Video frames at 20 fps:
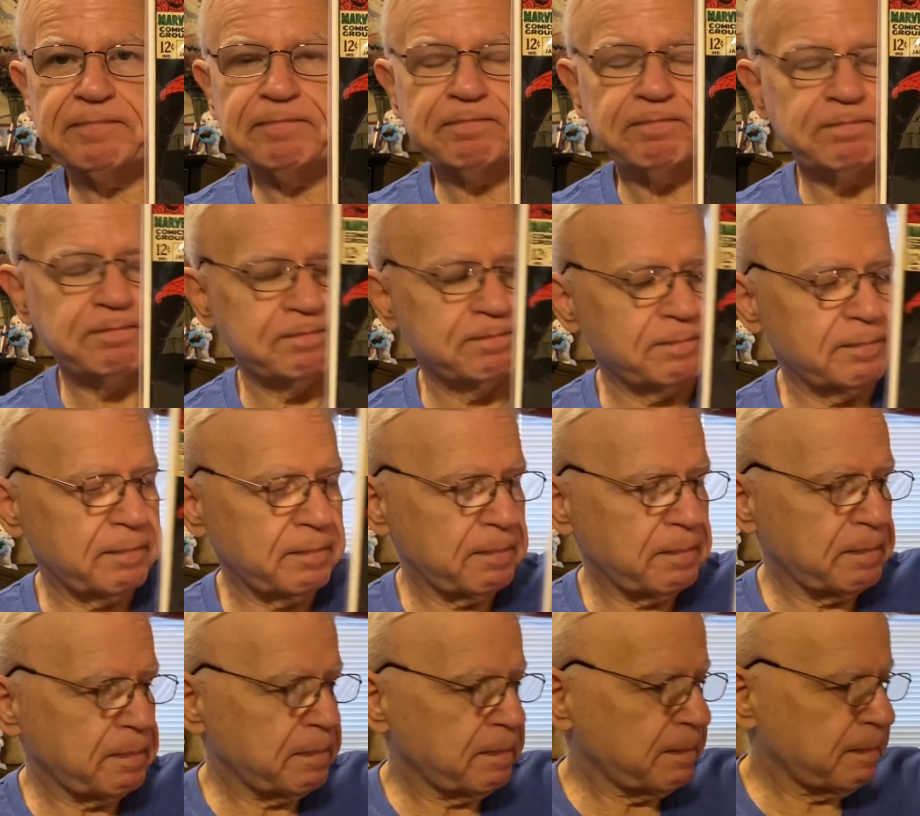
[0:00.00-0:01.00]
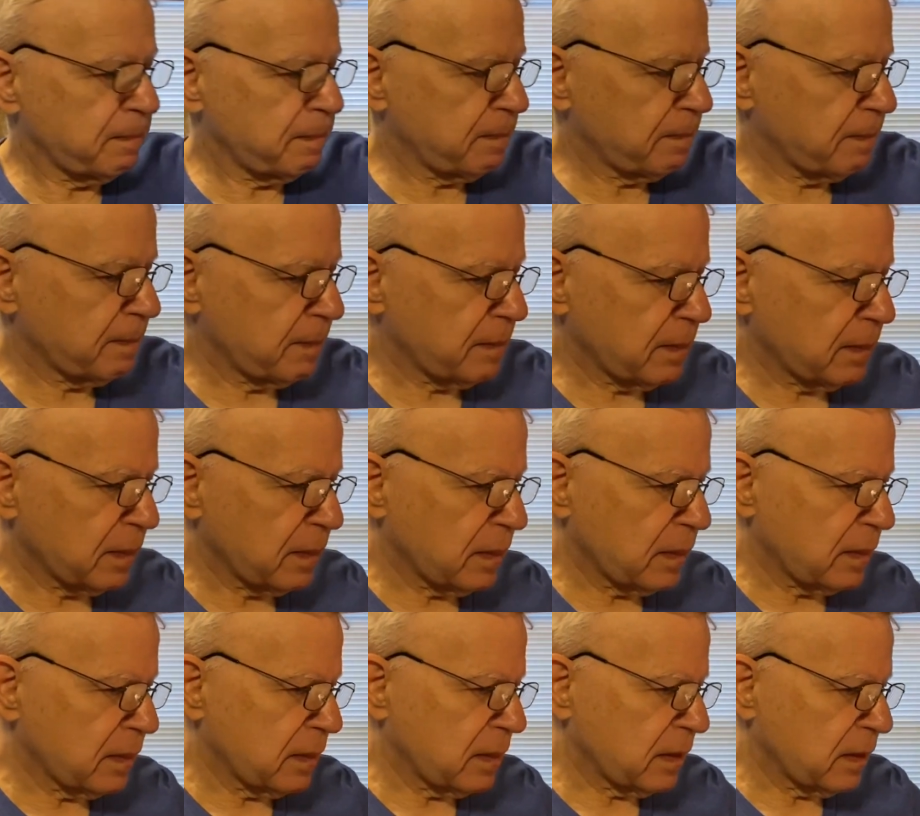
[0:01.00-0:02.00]

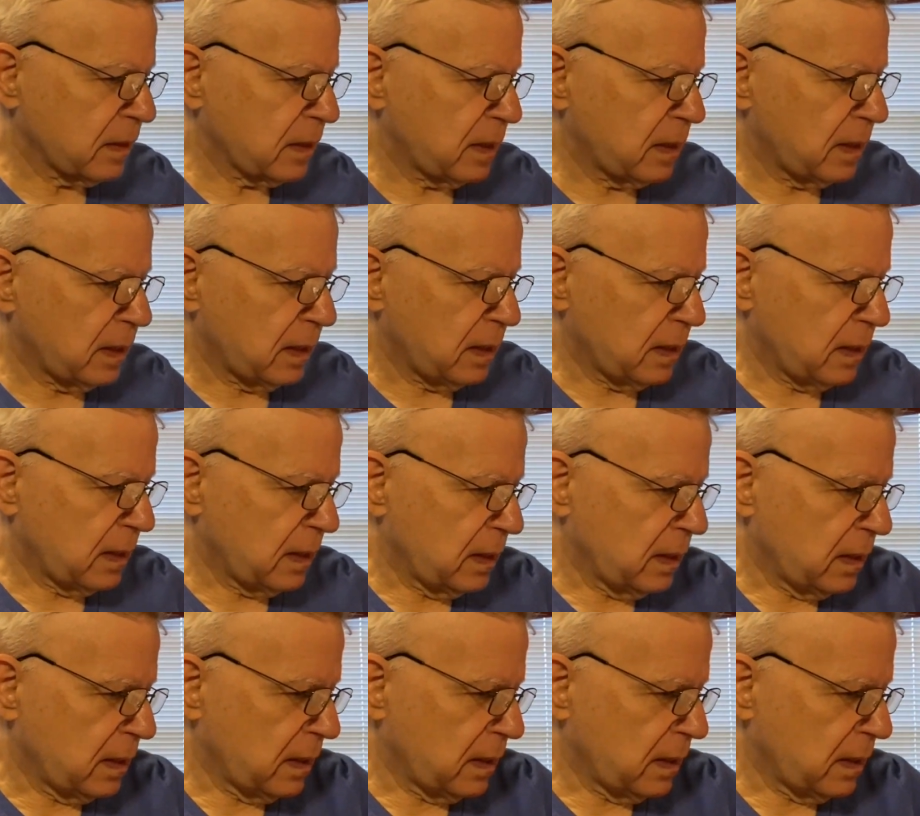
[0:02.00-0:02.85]
(no one is talking)